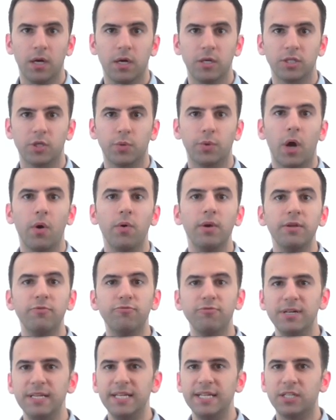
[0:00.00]
So we only
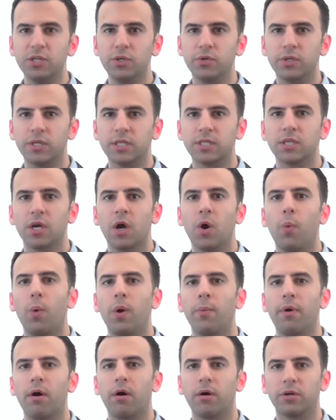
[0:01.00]
really do this
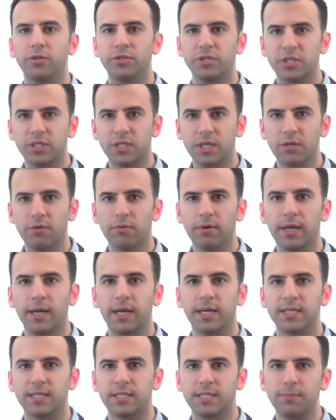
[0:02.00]
when we are considering
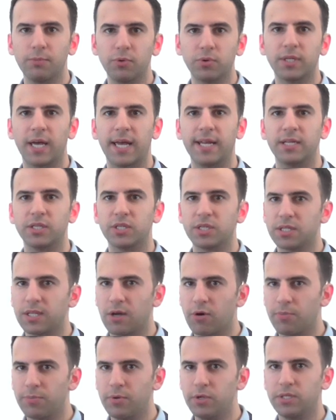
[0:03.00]
a simultaneous
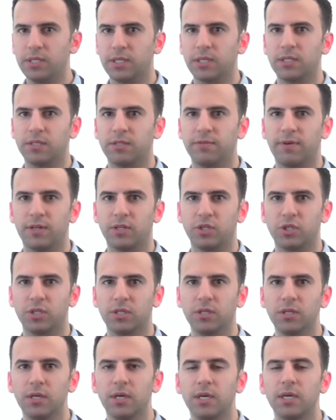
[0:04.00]
therapeutic
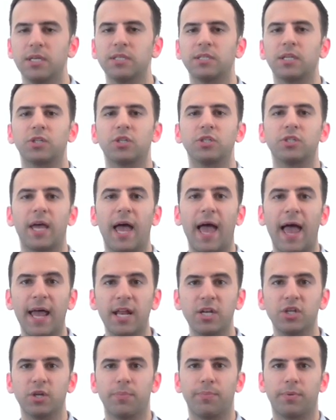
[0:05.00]
intervention, such as
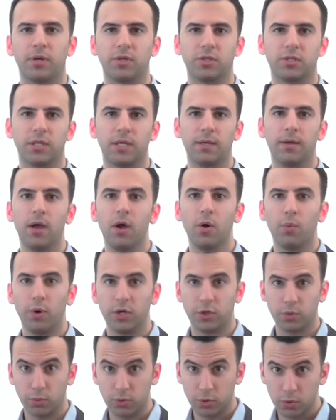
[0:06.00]
angioplasty,
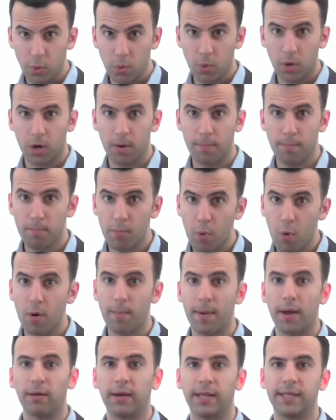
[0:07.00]
which we'll talk more
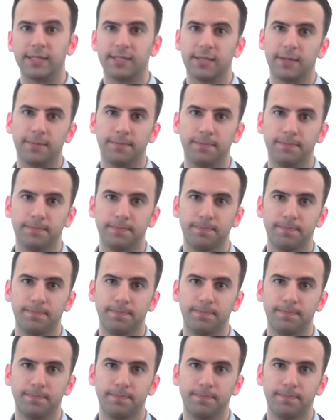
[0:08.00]
about later.